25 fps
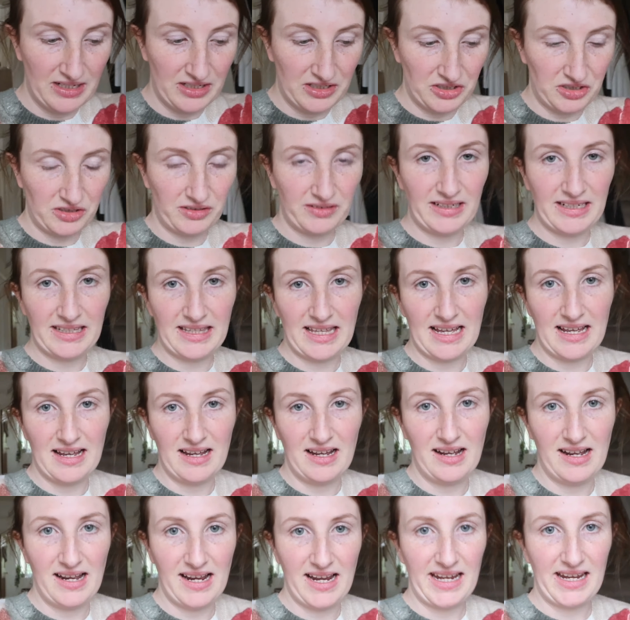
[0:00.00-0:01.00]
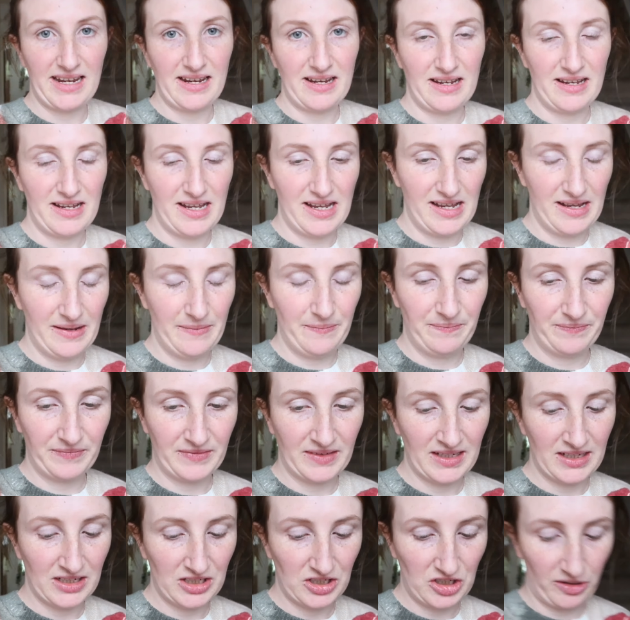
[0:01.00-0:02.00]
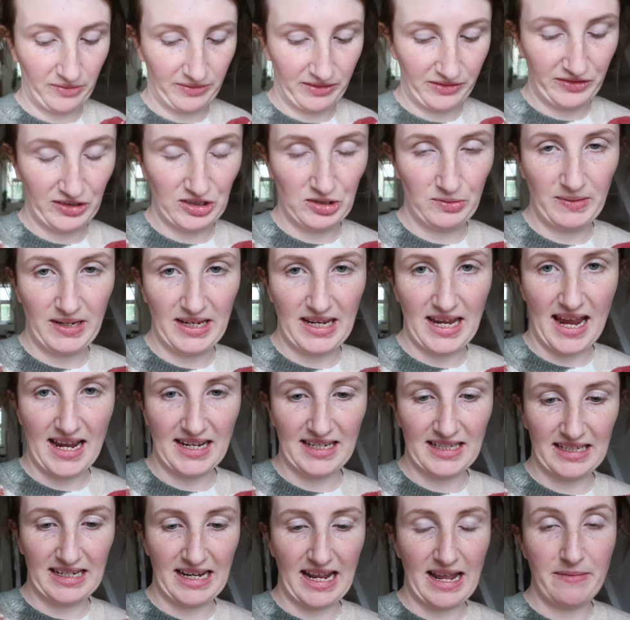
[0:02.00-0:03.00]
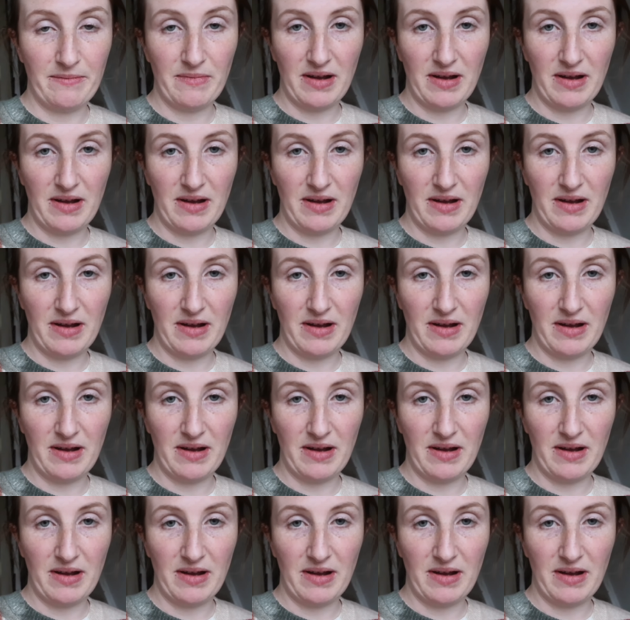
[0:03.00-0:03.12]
Sorry that I stopped filming yesterday.